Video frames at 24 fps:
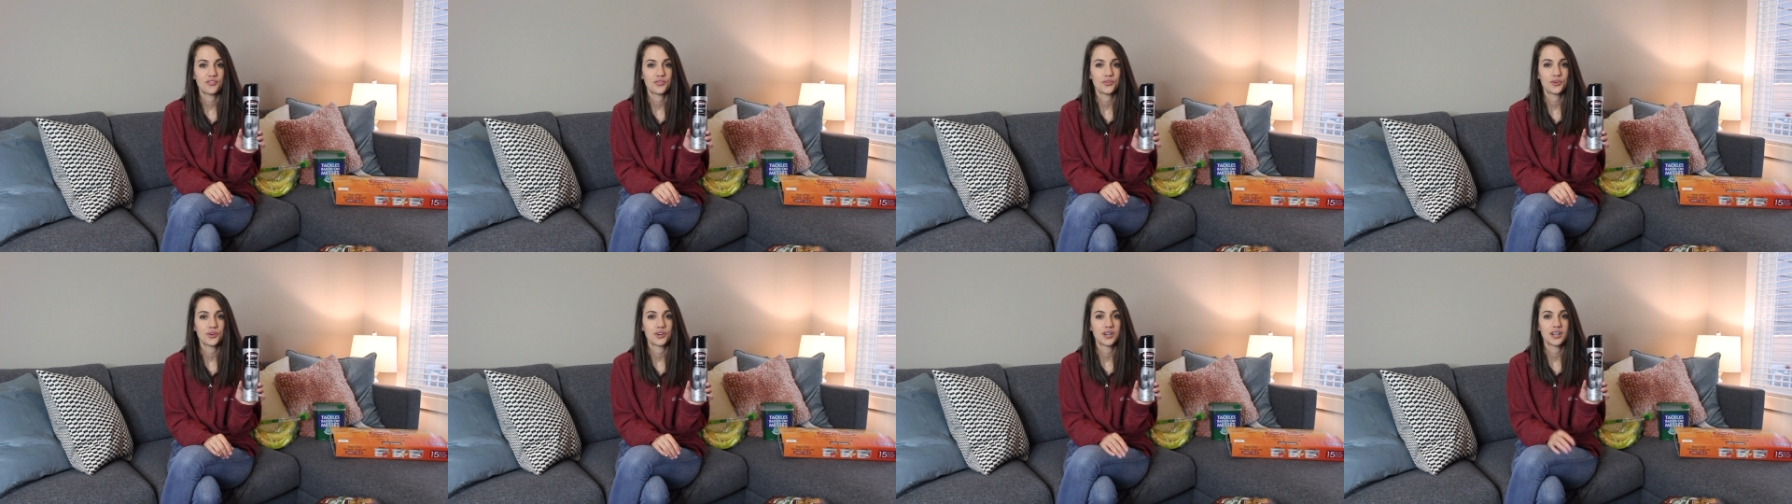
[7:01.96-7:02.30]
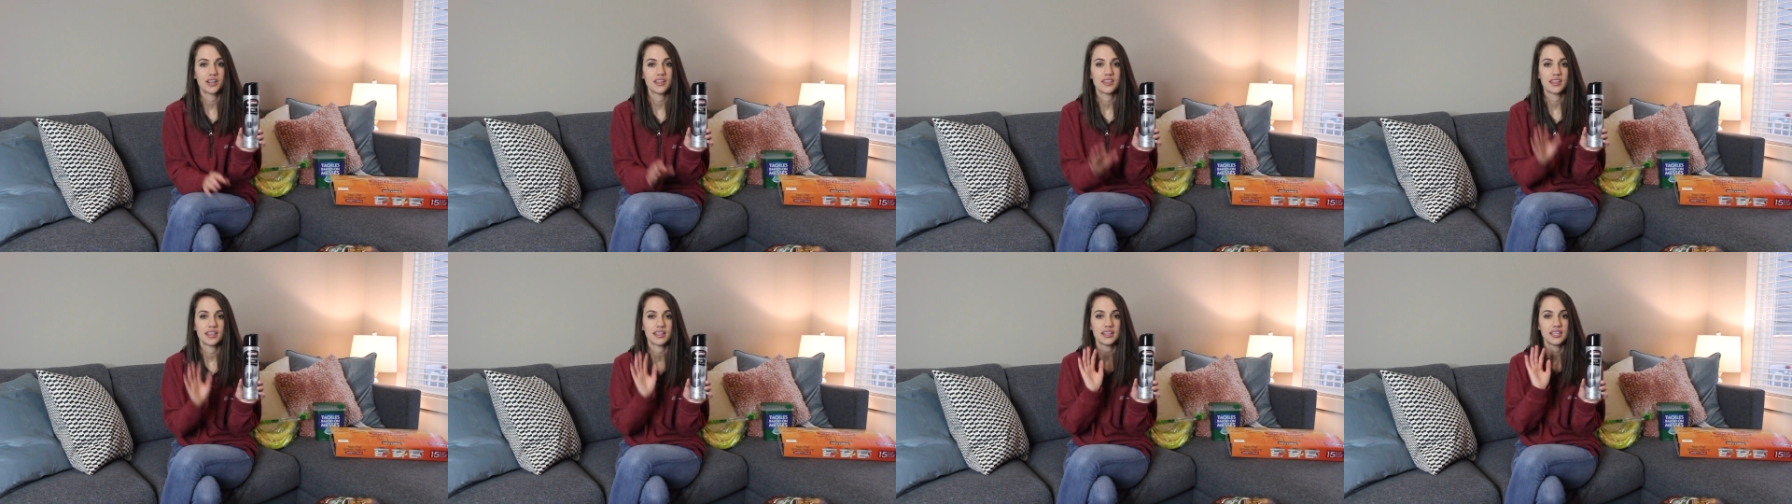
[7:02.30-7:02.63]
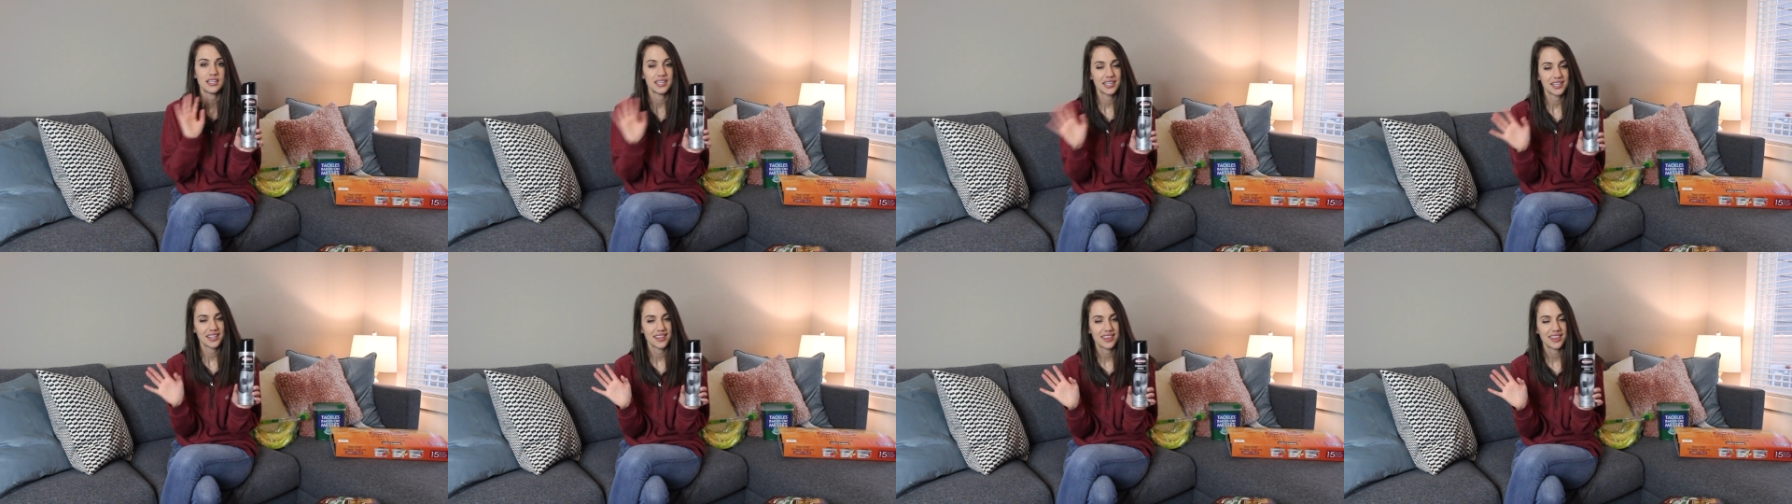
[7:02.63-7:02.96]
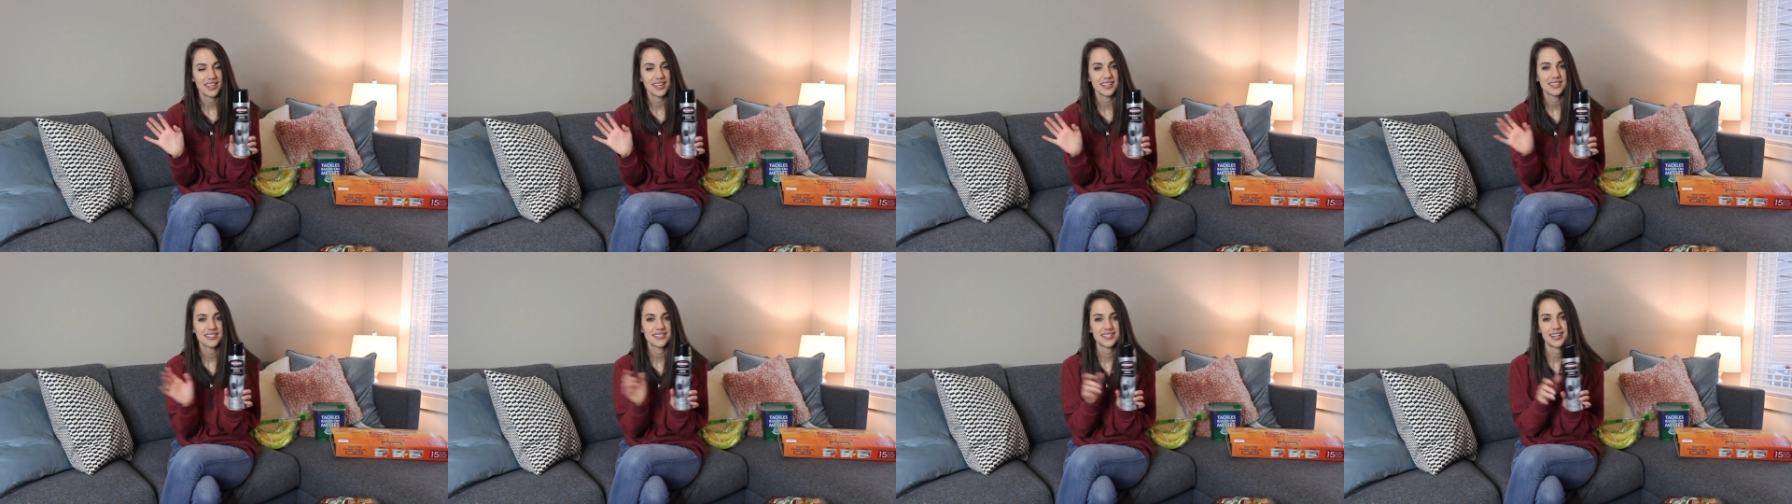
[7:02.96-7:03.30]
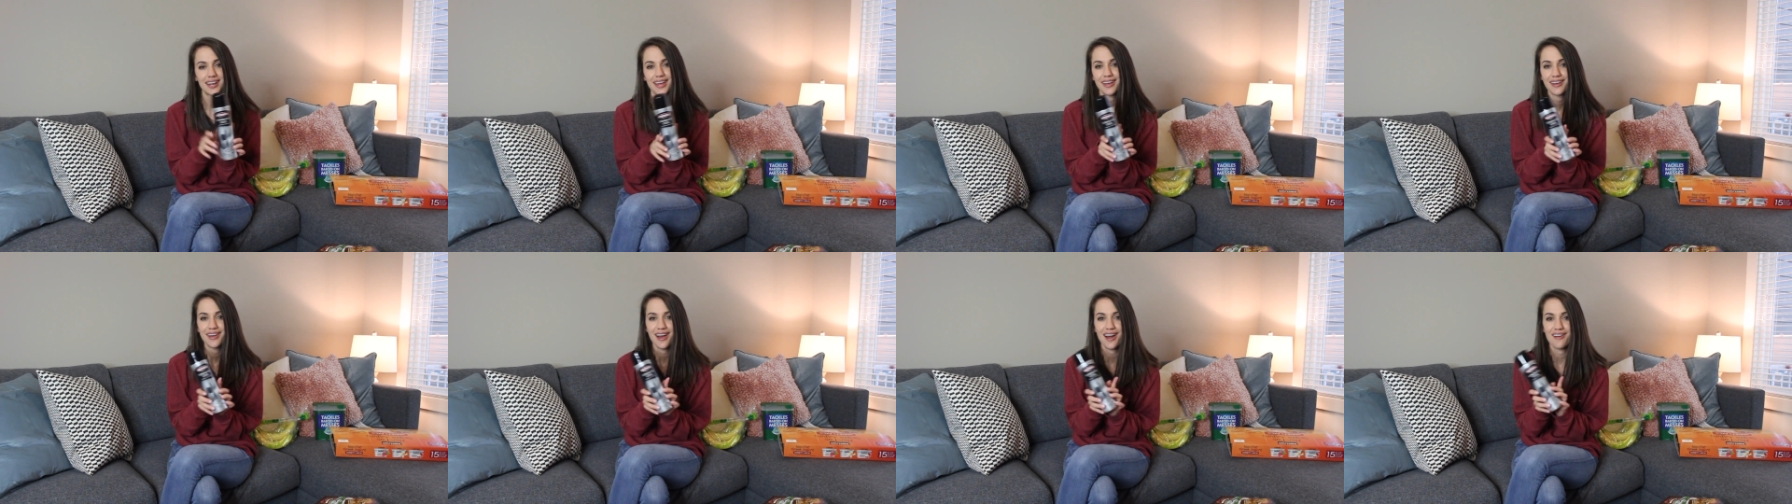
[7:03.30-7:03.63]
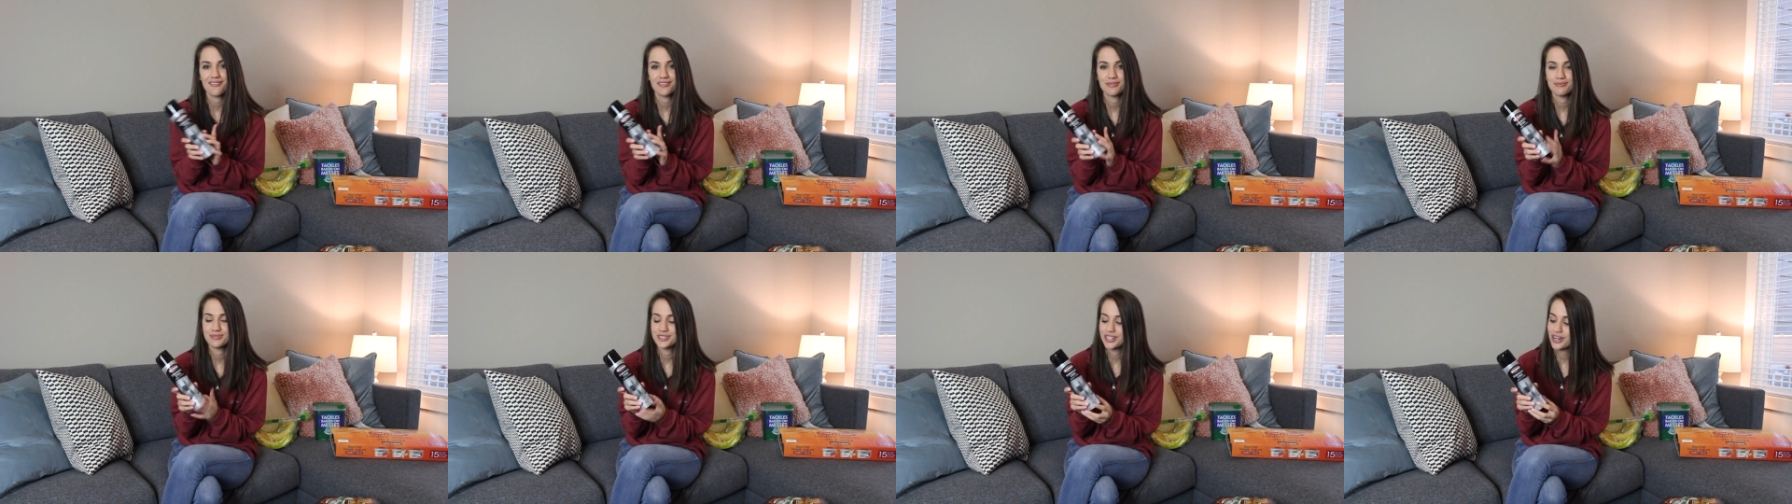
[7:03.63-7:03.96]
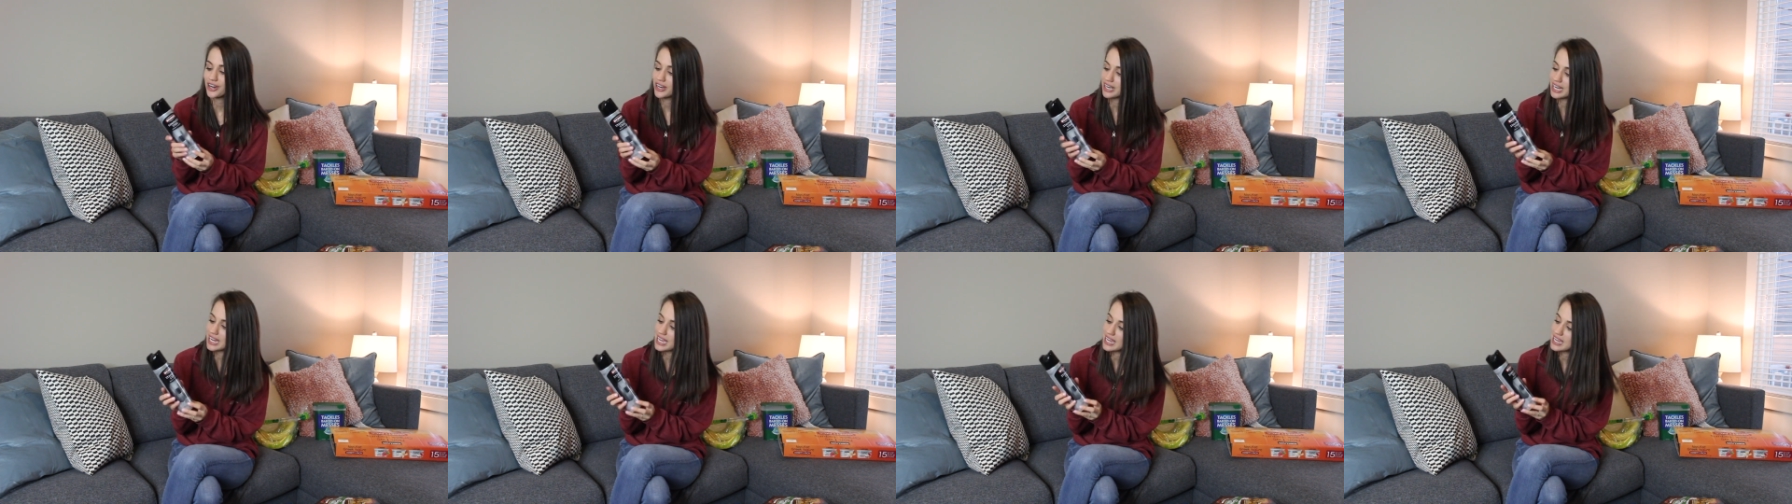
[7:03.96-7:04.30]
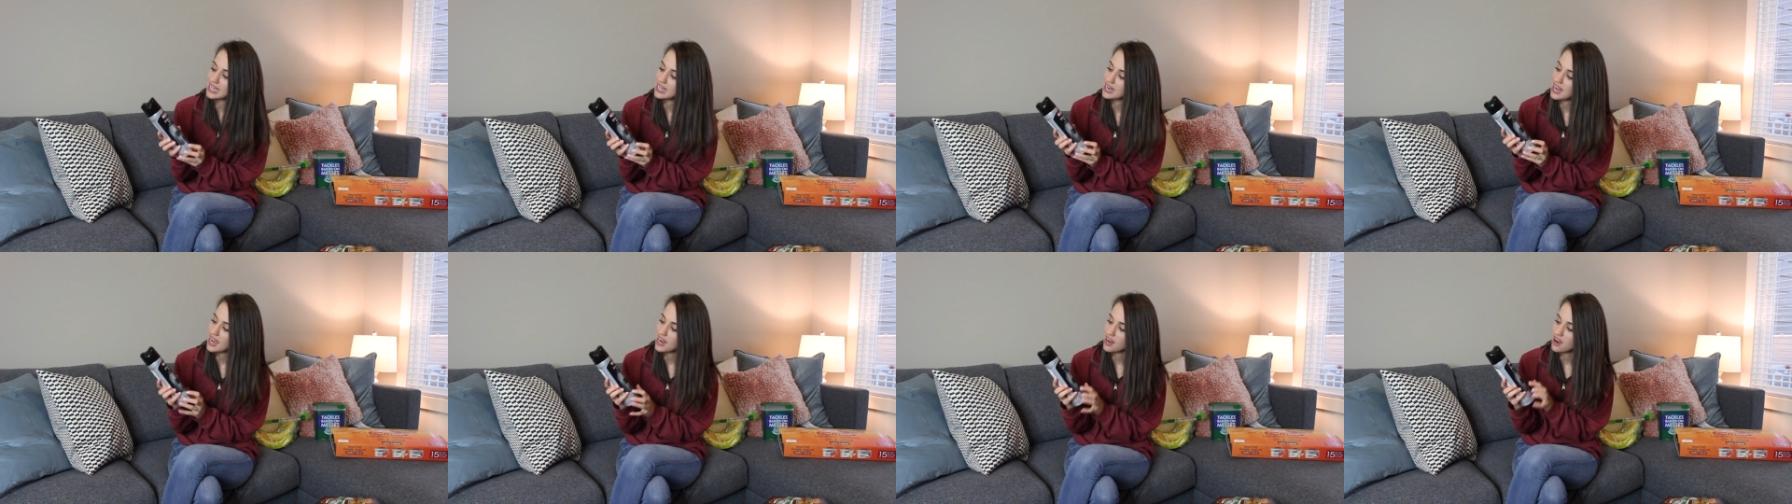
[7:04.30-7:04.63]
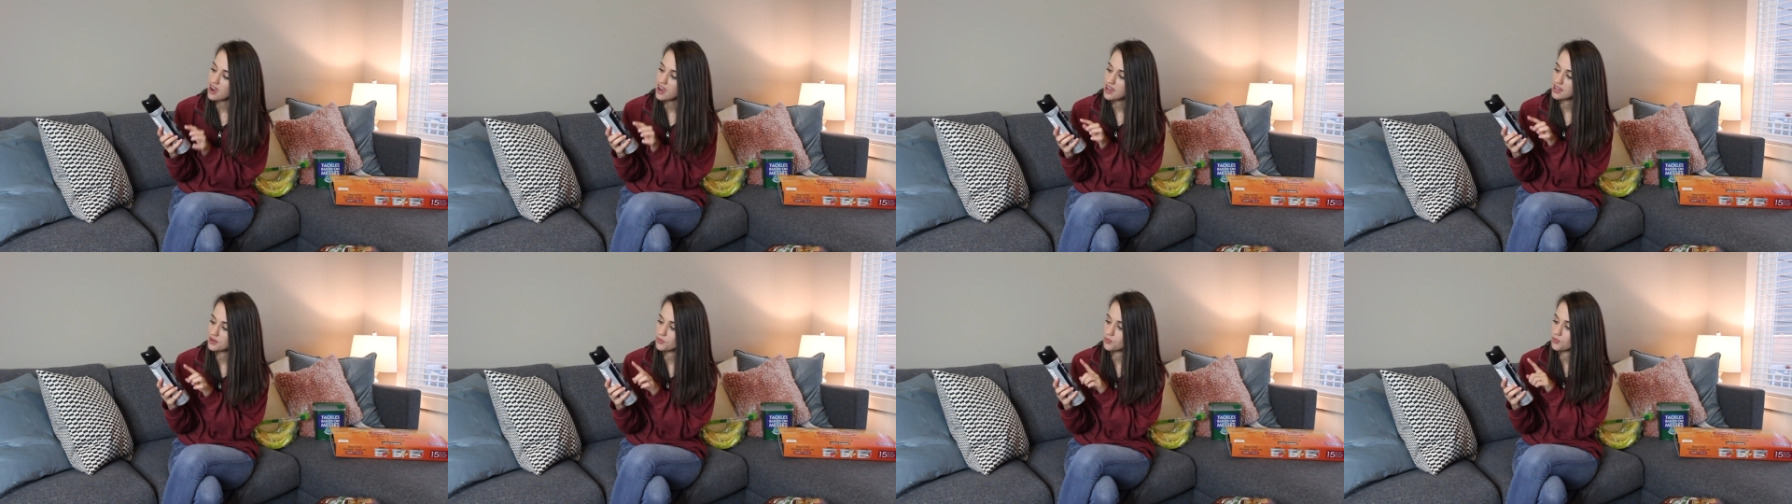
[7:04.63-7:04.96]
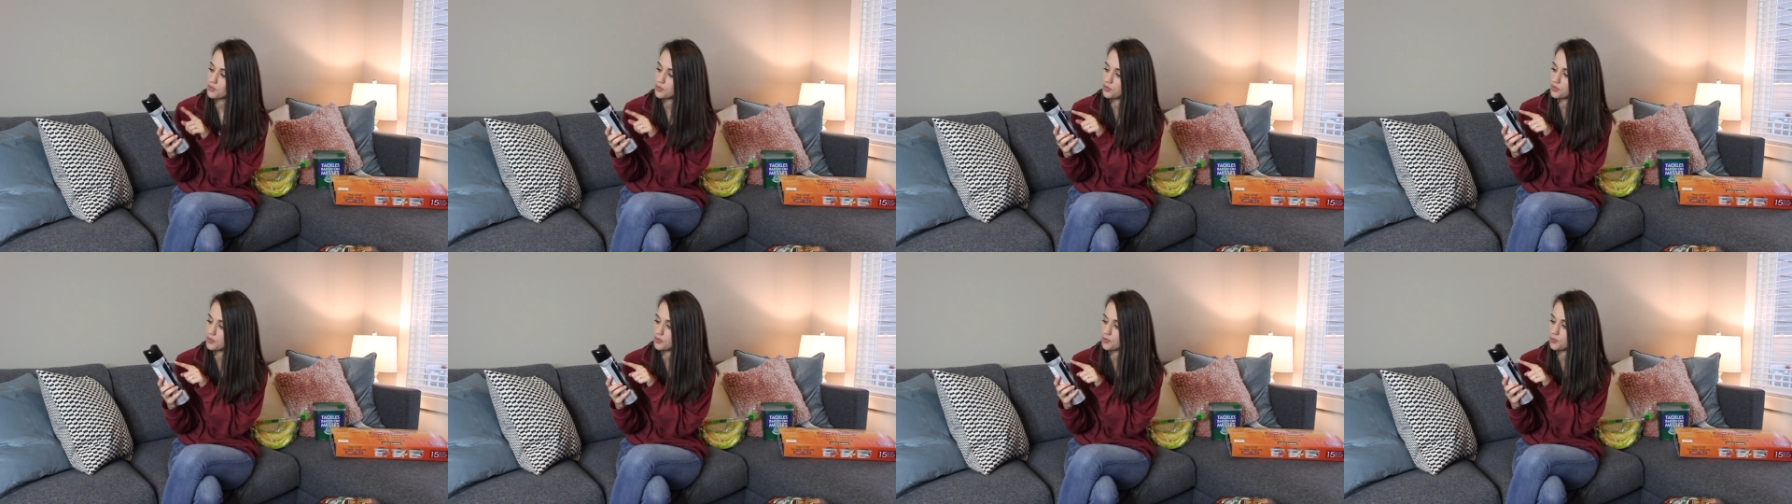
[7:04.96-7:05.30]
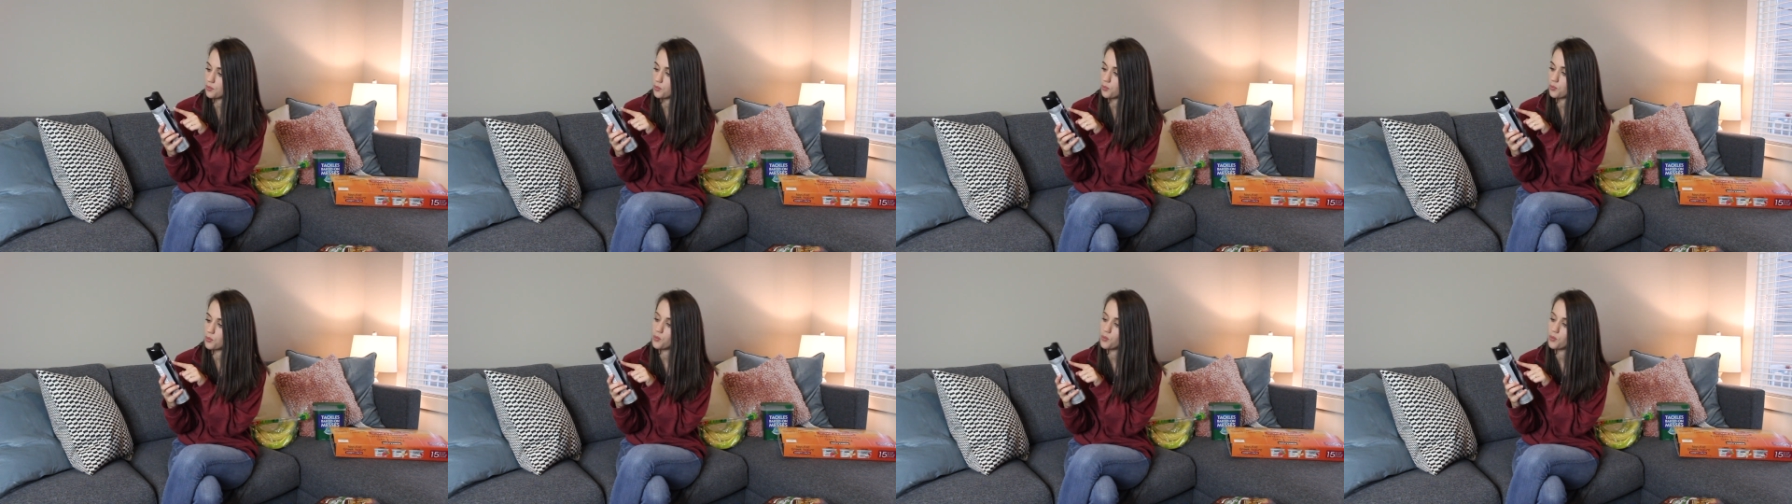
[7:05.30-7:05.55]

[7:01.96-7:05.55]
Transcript: for the cleaning things that I got from Target, I got the